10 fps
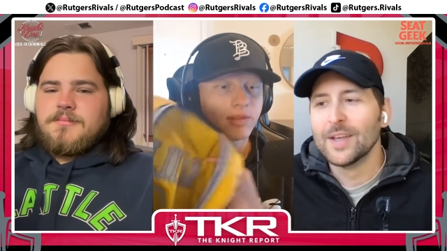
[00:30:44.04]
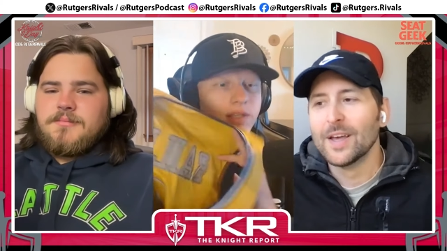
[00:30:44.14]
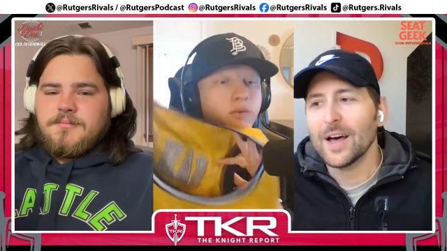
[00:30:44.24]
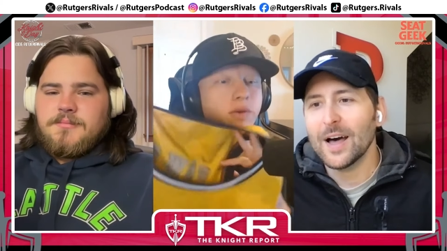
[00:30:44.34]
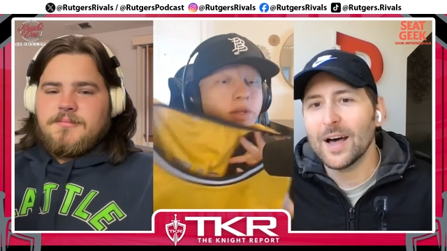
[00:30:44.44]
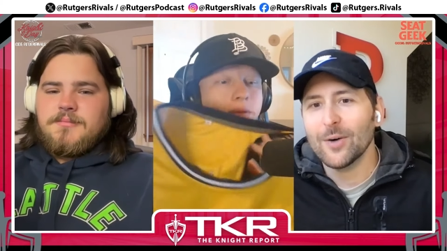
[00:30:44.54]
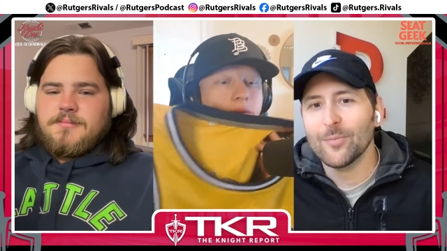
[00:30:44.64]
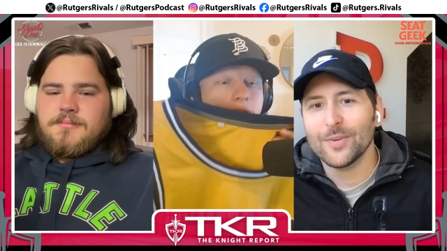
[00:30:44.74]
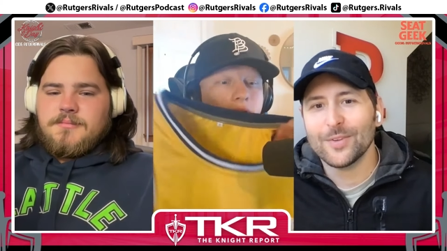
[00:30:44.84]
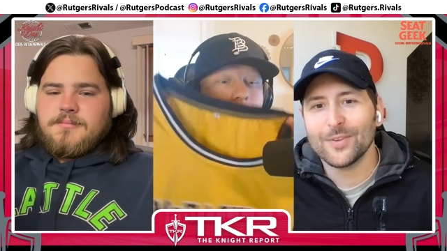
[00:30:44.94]
Speaker 1: giveaway.
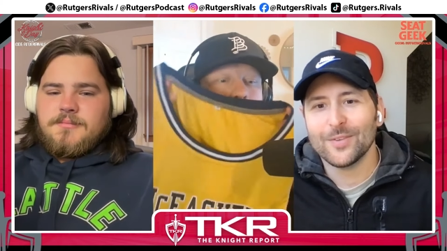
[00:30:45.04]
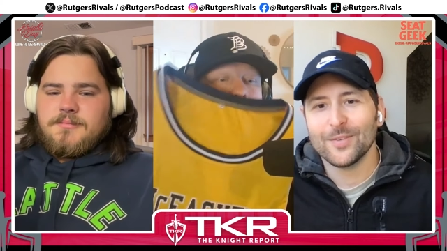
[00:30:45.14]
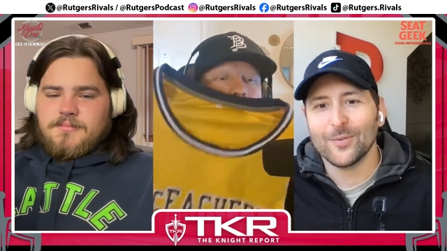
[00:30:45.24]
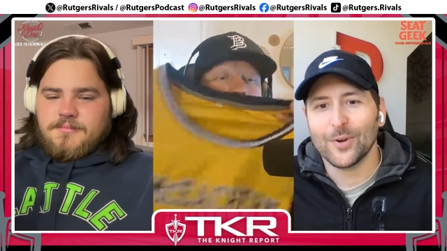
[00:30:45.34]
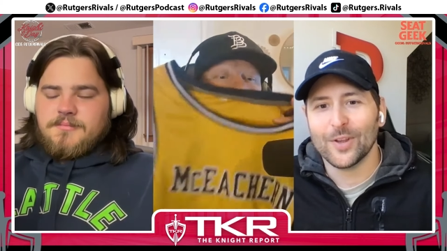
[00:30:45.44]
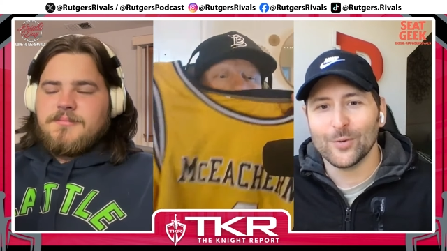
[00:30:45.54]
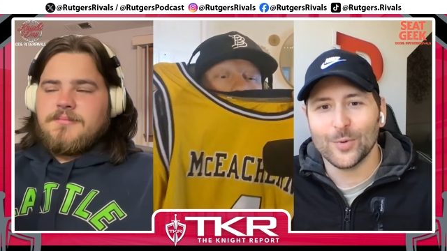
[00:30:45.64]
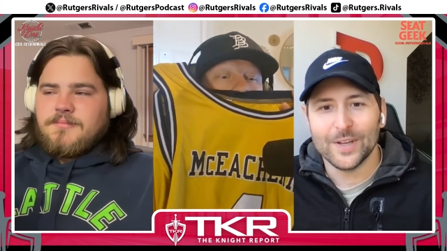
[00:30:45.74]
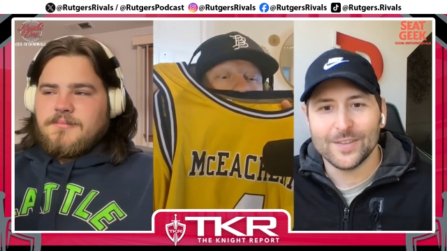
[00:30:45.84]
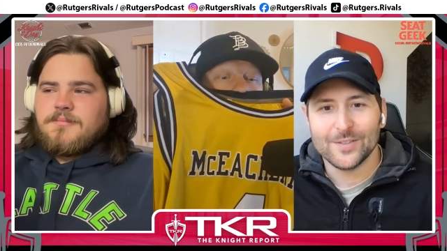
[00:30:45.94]
Um, we're giving
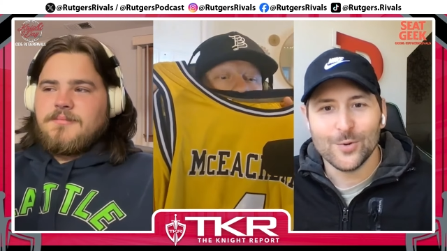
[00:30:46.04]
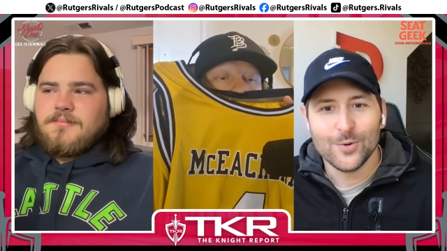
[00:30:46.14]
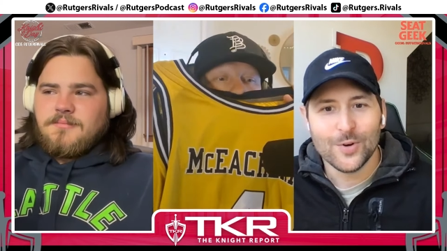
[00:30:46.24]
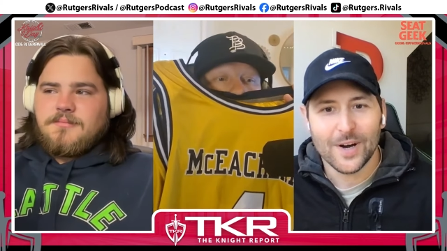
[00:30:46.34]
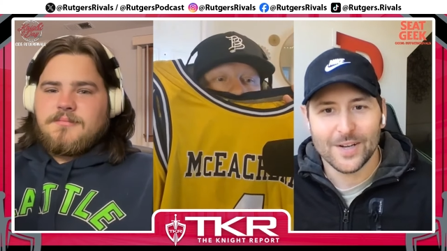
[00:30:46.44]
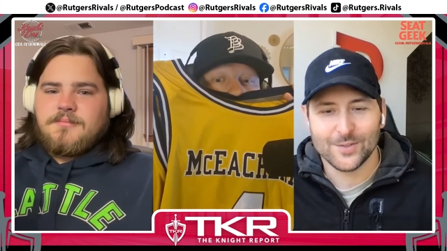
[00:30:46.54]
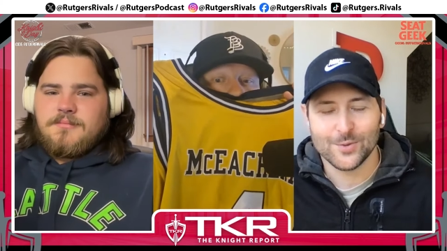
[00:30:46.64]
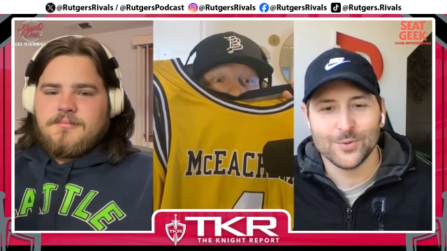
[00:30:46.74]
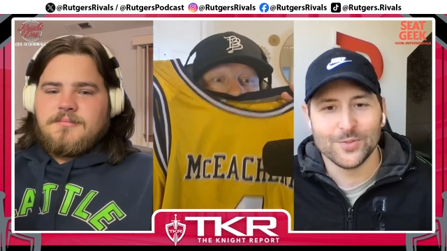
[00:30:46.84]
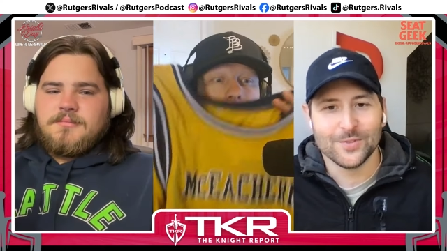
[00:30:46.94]
away two high
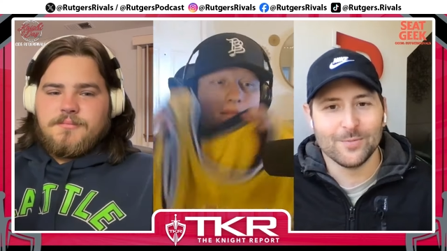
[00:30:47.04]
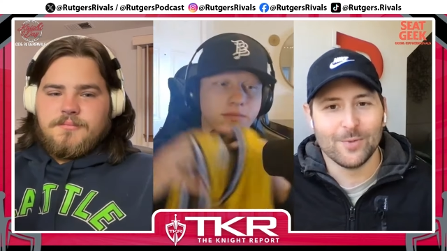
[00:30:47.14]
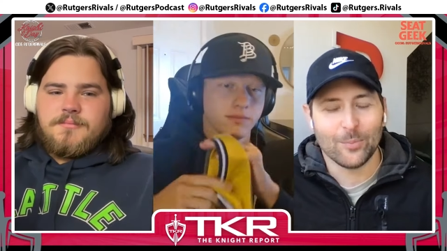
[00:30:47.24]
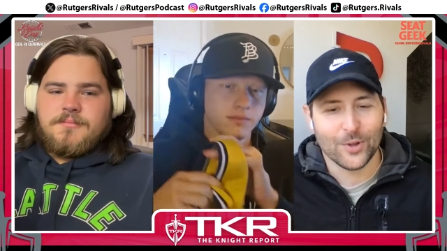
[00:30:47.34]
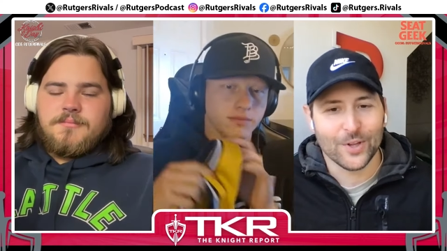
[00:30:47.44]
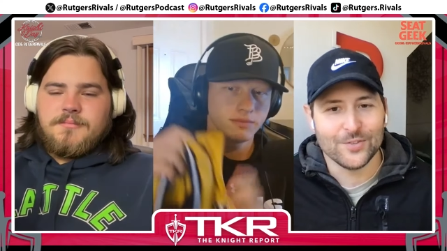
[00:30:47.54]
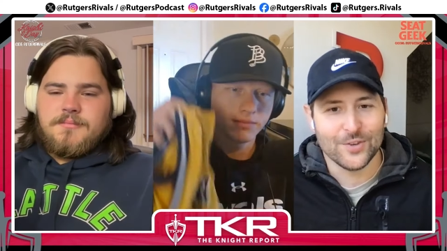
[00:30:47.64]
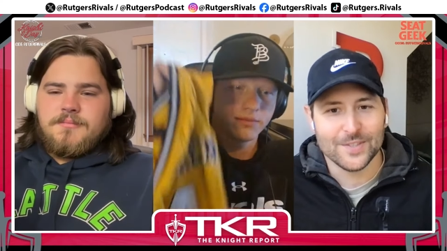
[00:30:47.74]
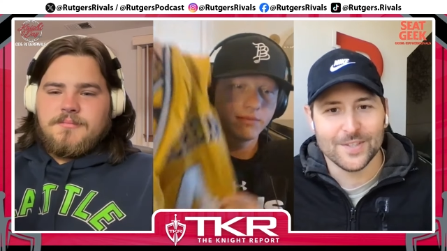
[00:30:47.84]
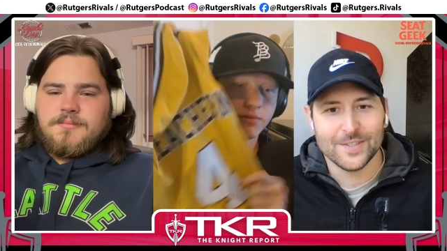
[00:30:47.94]
school replica
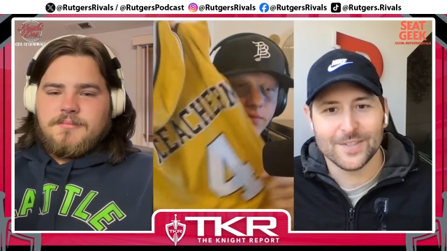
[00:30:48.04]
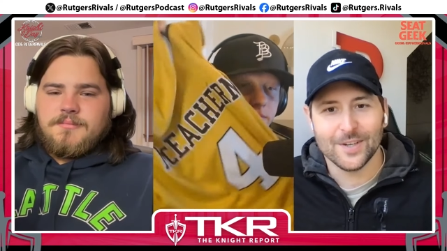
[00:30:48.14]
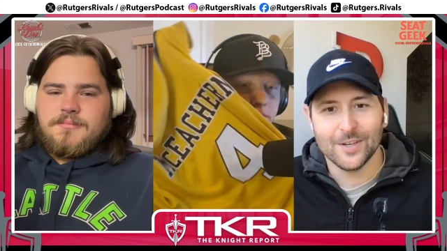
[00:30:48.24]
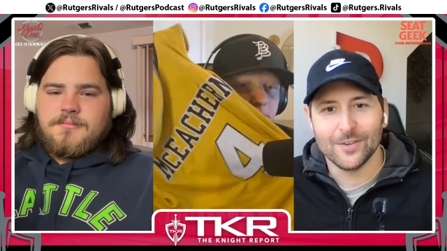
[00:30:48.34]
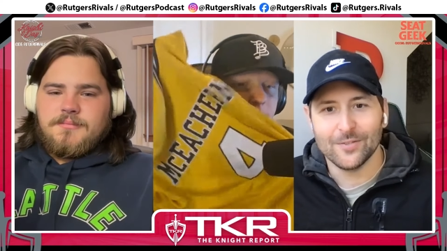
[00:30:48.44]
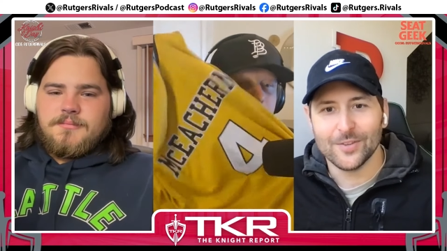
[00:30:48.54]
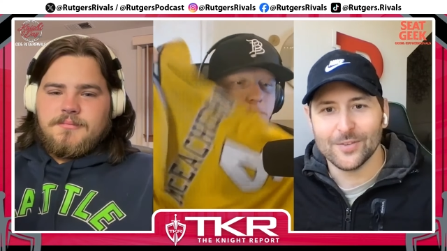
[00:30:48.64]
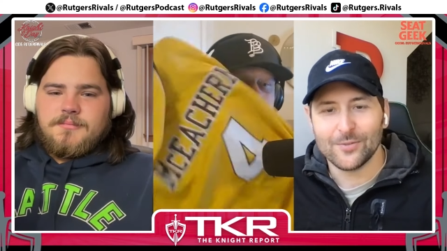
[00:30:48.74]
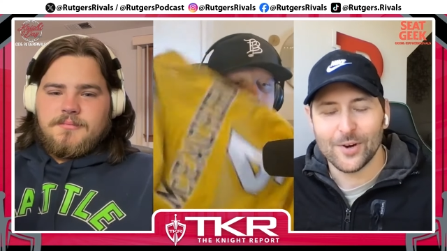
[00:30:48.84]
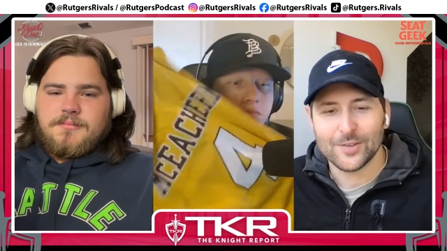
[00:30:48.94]
jerseys of
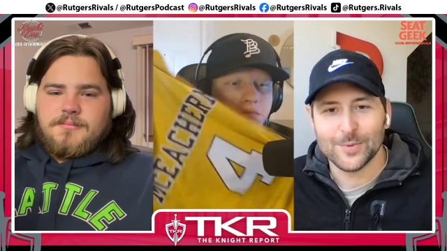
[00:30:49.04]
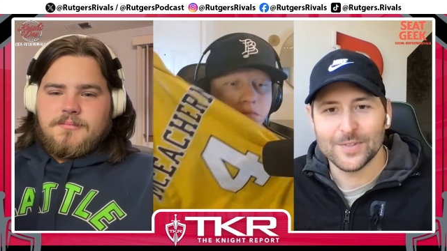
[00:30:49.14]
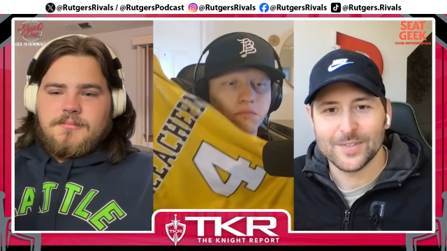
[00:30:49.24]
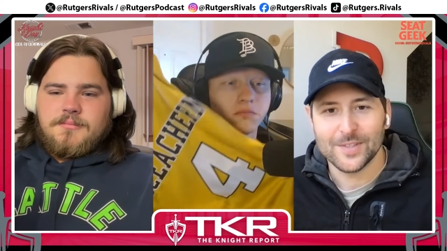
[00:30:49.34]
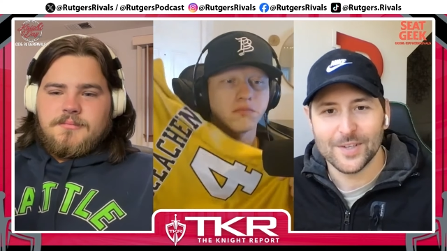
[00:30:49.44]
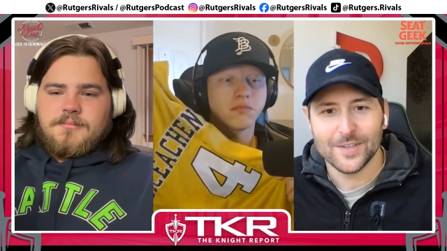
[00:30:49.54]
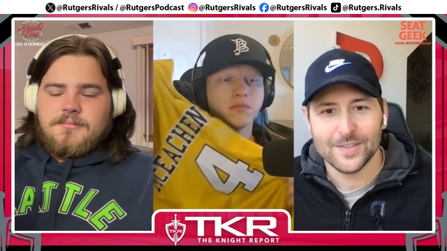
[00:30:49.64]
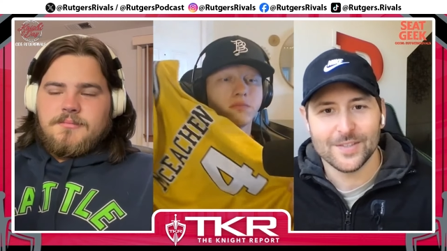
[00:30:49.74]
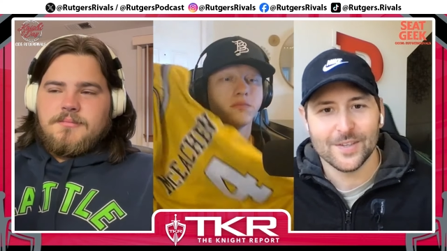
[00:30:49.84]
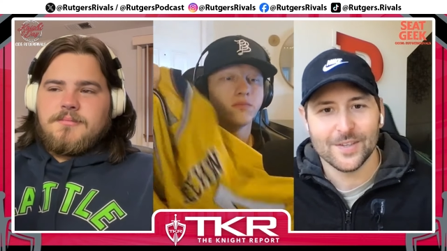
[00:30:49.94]
the freshman
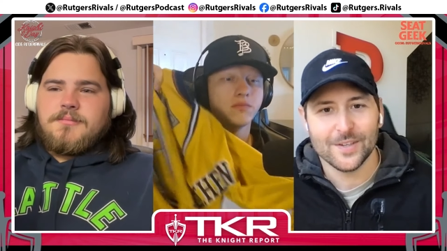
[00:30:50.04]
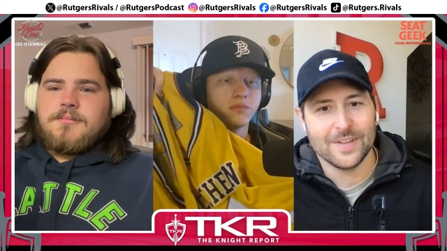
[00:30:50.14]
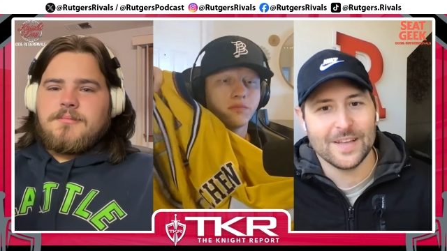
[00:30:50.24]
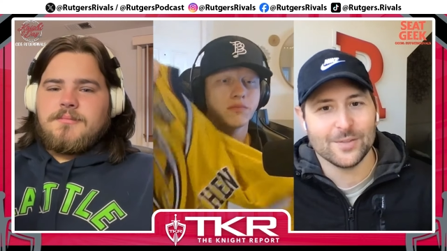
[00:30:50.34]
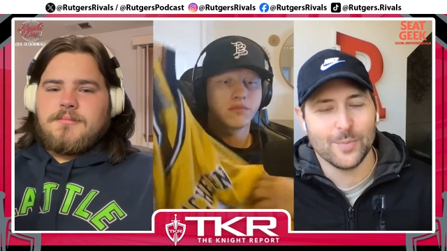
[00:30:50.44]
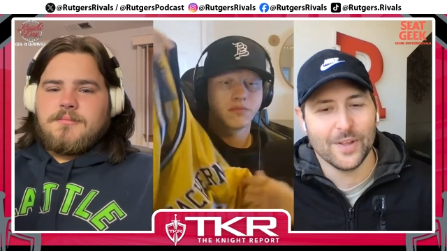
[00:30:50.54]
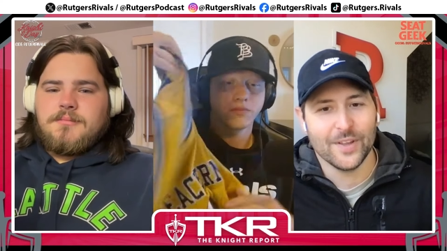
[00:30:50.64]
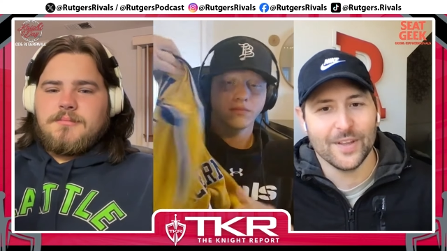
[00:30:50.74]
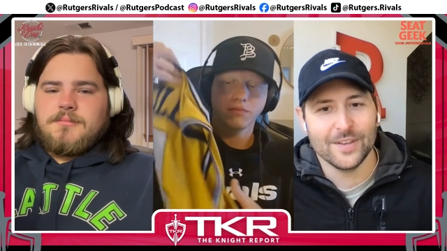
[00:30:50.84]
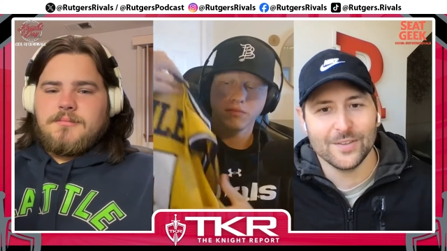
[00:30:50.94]
studs of Ace
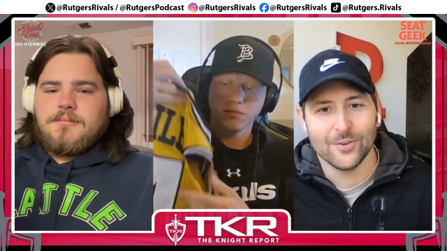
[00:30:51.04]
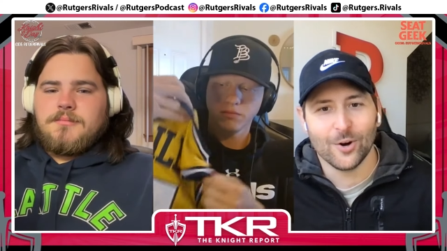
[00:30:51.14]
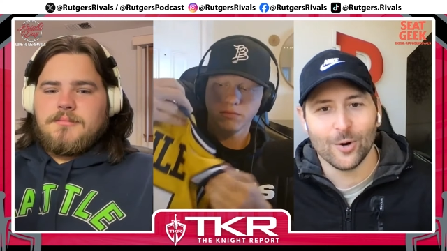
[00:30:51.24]
Bailey and Dylan